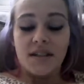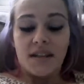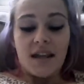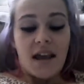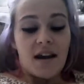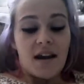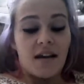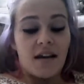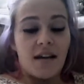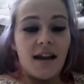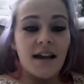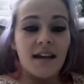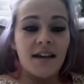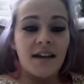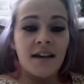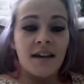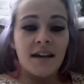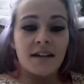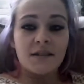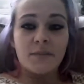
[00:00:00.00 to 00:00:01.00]
They are
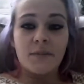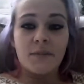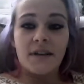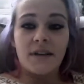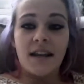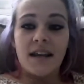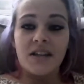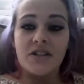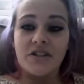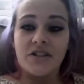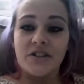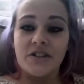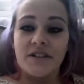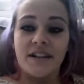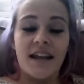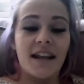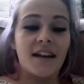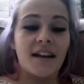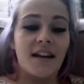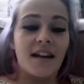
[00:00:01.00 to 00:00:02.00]
lacking explanation and
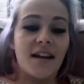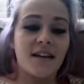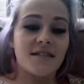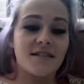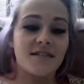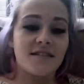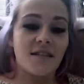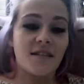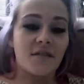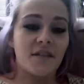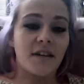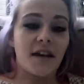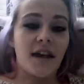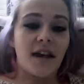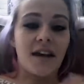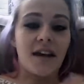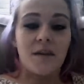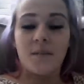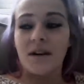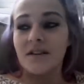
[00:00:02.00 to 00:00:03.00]
analysis of the
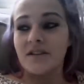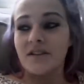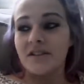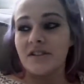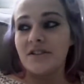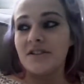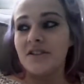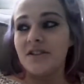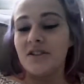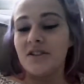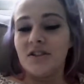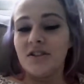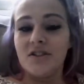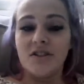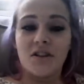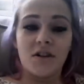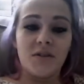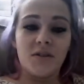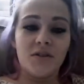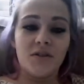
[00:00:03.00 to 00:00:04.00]
game. I just
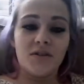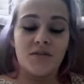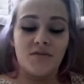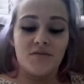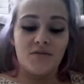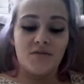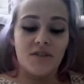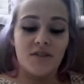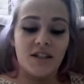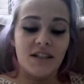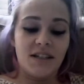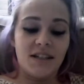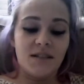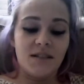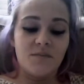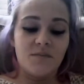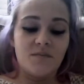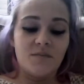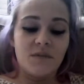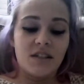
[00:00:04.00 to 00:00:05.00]
don't really